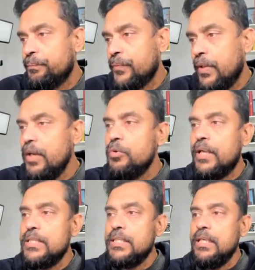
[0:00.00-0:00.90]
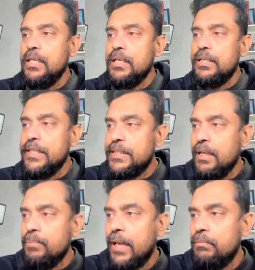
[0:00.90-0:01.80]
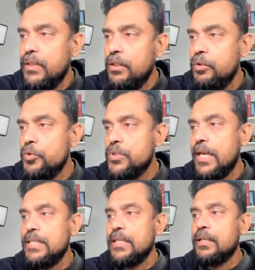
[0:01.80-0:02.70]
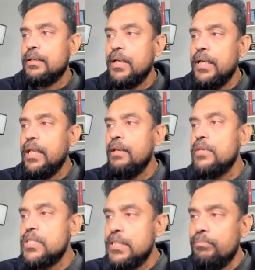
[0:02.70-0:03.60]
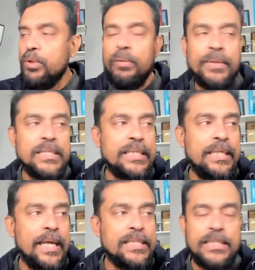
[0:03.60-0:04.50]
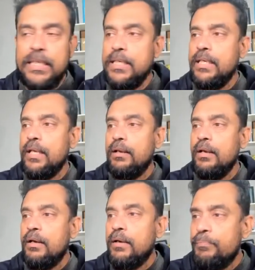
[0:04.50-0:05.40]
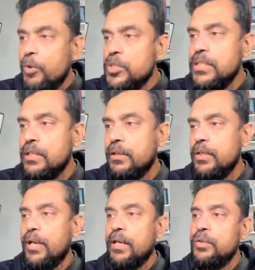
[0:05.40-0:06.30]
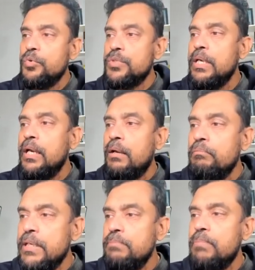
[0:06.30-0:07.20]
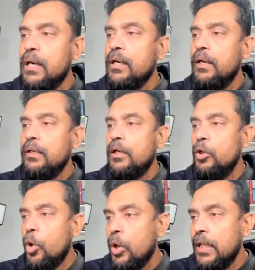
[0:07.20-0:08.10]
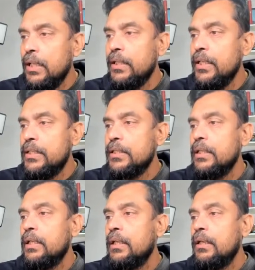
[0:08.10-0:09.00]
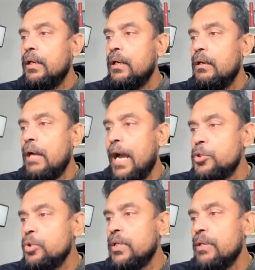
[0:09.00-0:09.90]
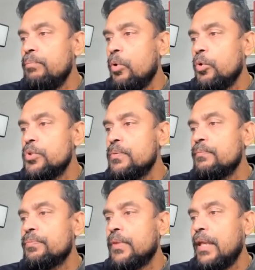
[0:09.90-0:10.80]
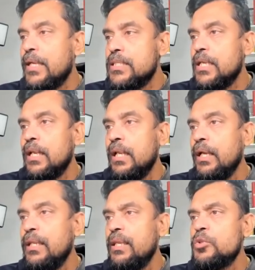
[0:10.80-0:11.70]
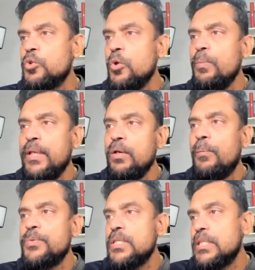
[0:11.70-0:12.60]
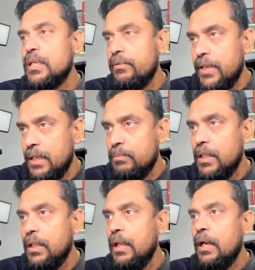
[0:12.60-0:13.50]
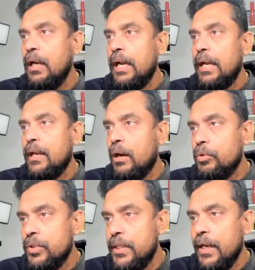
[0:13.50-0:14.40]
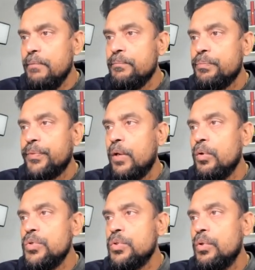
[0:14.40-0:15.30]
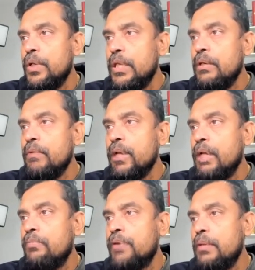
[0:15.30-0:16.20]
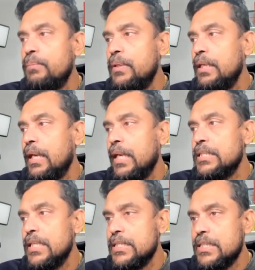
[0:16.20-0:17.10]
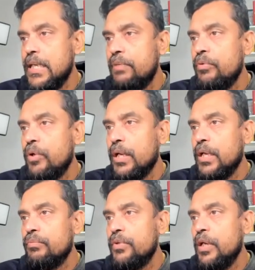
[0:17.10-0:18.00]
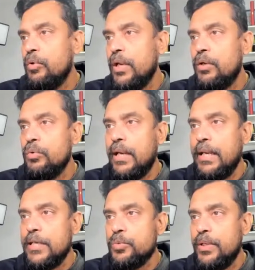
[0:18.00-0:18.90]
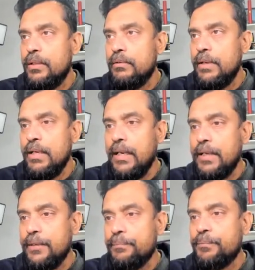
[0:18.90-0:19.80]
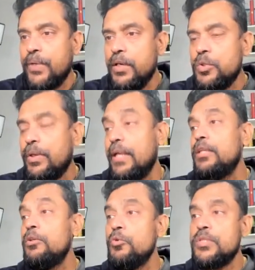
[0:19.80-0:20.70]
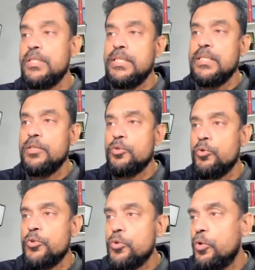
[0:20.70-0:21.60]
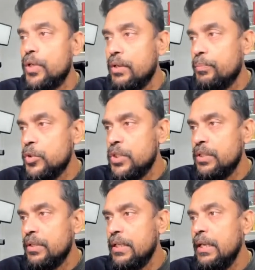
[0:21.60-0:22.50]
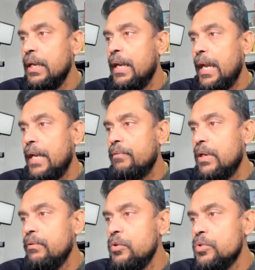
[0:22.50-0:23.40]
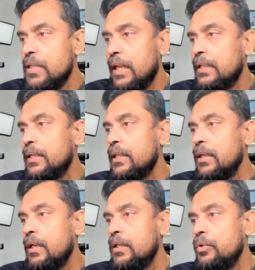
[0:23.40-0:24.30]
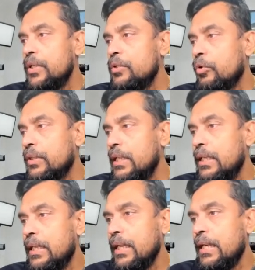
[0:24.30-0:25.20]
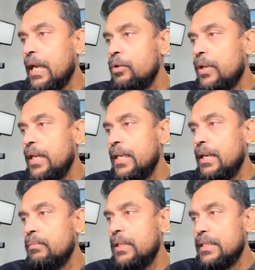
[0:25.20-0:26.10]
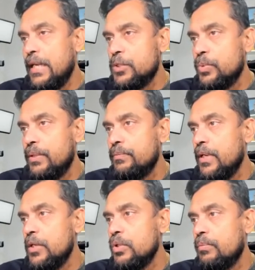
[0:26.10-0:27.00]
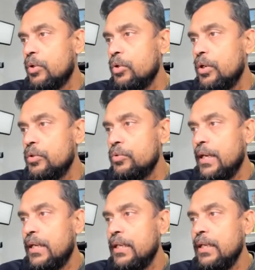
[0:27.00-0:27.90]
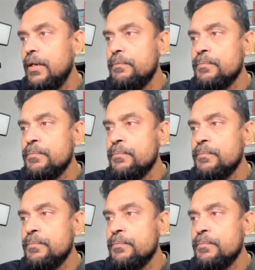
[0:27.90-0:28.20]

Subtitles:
right? You can see GitHub can be used as a continuous deployment CI/CD repository. You can use Bitbucket, local Git, Azure repos, external Git. There are so many options available and out there. And also even FTPS is there. If you want to configure, you can do that as well, right? Later, right? So you can use this source code repository, and whenever you select it, you need to authenticate, and you can enable it as well, right? So I'm not going to do that here.